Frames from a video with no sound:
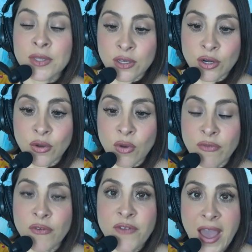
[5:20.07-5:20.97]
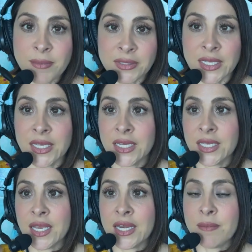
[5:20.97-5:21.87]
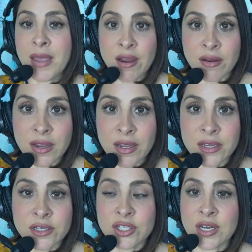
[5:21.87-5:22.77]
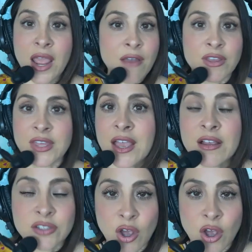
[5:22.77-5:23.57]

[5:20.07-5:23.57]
of a family and a marriage and everything else,